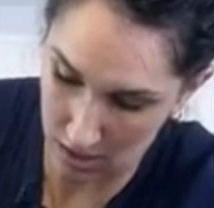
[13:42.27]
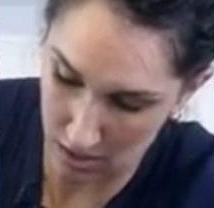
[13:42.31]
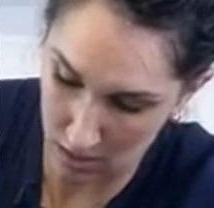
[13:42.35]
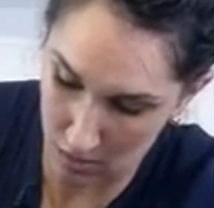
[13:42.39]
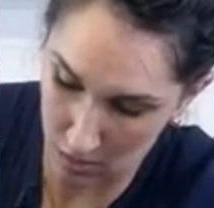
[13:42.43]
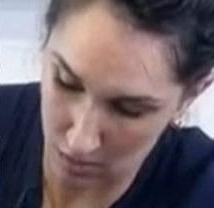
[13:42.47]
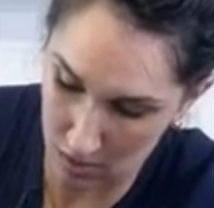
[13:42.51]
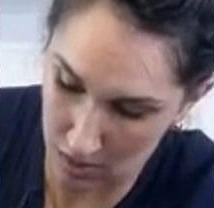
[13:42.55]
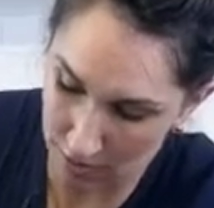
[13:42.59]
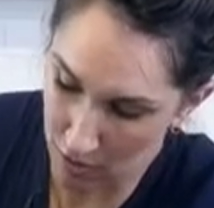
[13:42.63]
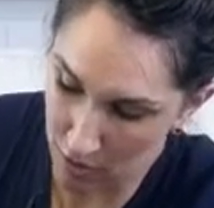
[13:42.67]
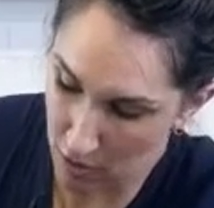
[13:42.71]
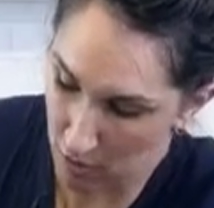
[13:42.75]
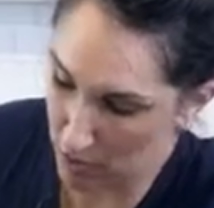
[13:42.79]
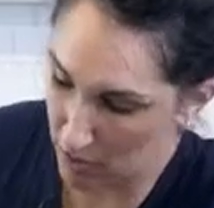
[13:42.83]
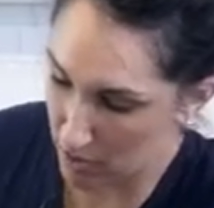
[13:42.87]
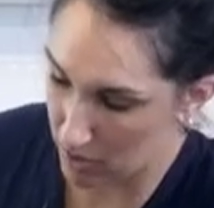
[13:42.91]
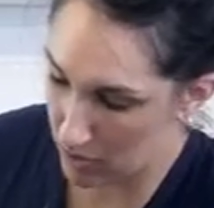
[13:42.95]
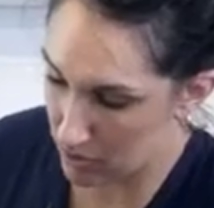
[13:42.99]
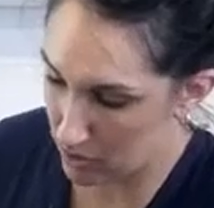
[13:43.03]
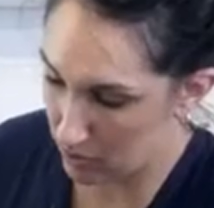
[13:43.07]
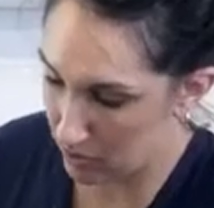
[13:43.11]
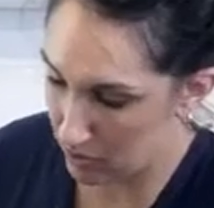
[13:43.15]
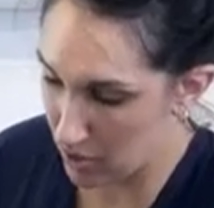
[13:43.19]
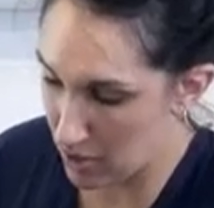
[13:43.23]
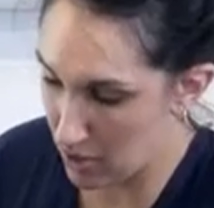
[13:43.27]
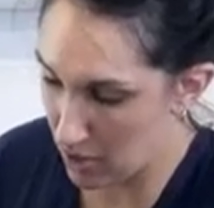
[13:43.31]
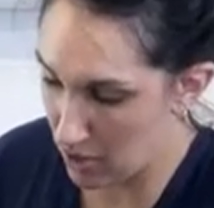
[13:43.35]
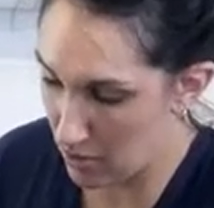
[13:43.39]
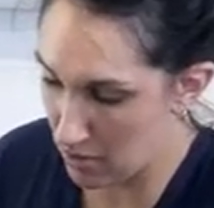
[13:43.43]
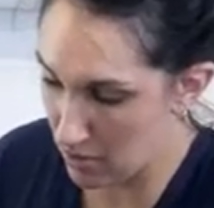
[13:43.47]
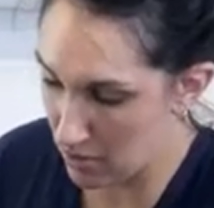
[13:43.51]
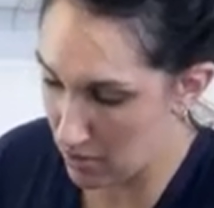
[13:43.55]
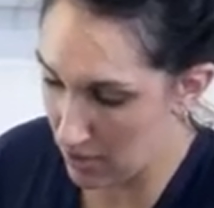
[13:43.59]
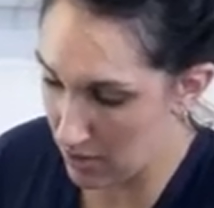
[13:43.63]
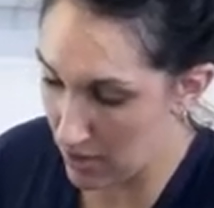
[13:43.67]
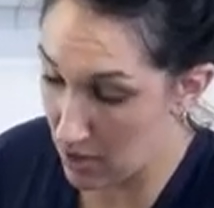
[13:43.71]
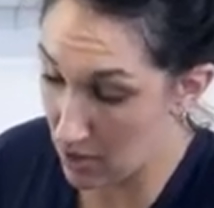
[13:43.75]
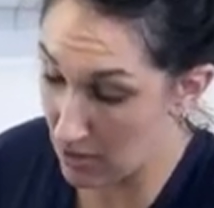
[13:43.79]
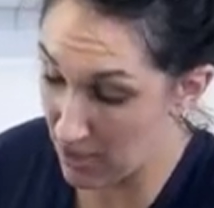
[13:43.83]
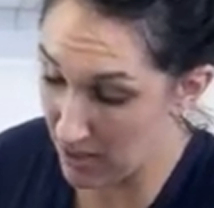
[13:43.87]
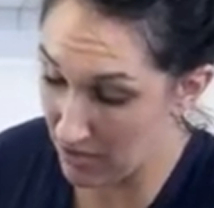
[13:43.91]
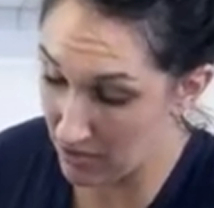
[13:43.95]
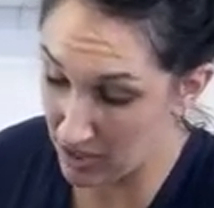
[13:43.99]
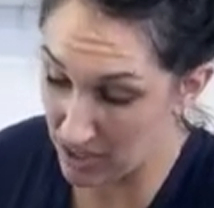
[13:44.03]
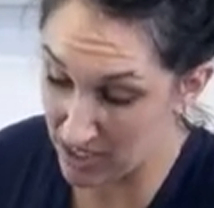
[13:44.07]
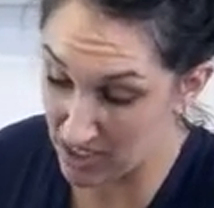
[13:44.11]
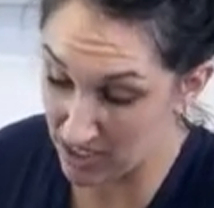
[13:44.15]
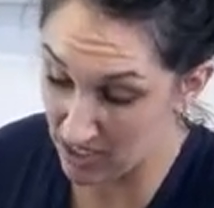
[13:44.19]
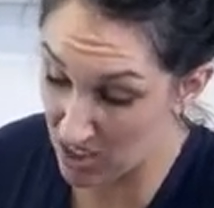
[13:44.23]
Whatever works for you. I know they have
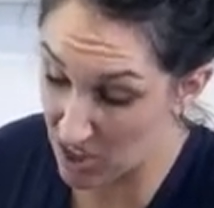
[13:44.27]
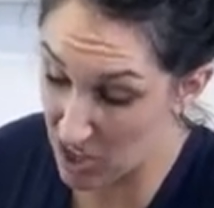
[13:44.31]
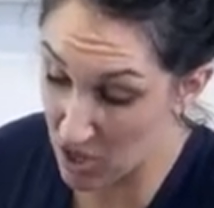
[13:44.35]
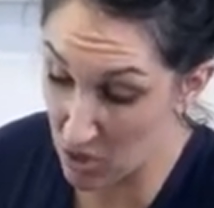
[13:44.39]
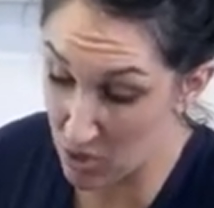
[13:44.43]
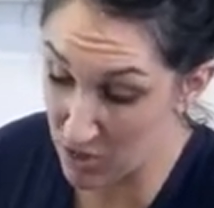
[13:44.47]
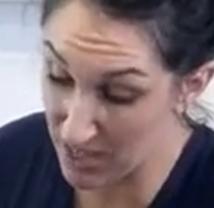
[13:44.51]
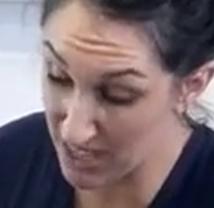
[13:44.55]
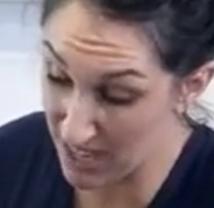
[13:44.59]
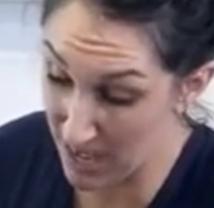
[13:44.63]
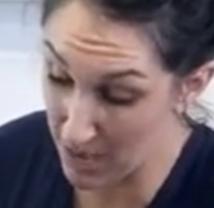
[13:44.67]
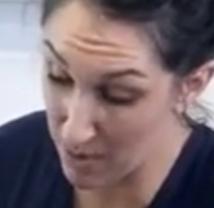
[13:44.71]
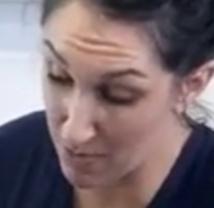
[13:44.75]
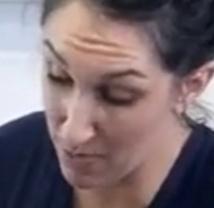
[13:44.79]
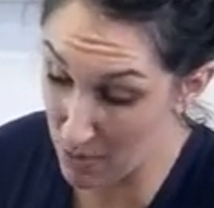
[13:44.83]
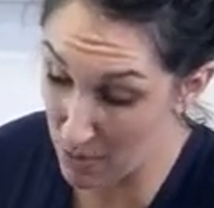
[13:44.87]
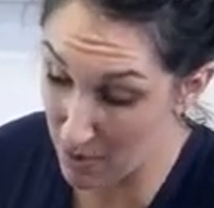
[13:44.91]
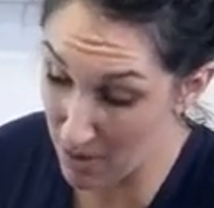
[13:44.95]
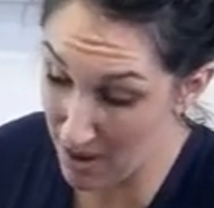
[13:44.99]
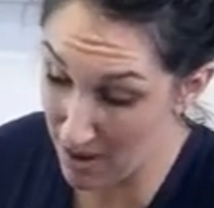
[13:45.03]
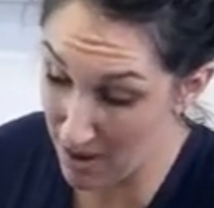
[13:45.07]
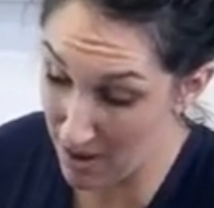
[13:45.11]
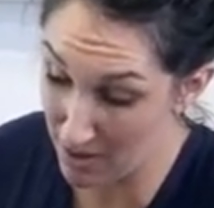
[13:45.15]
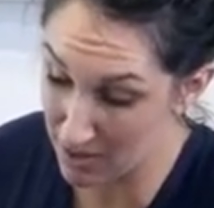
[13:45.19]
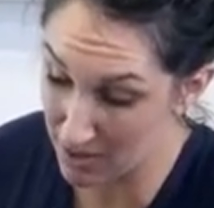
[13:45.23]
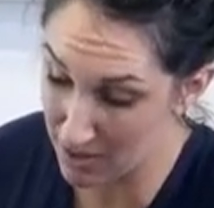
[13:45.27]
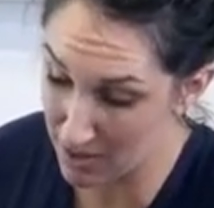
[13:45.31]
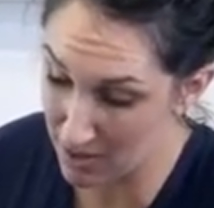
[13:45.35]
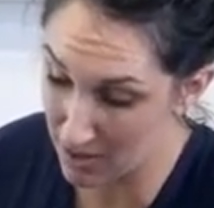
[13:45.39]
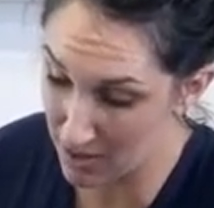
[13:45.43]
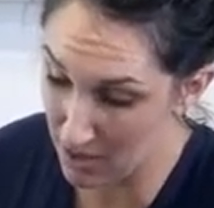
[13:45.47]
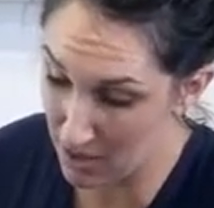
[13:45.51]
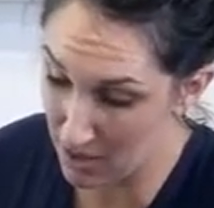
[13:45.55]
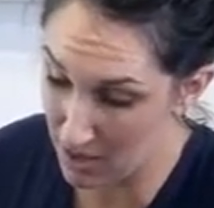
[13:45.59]
lots of cute tape around,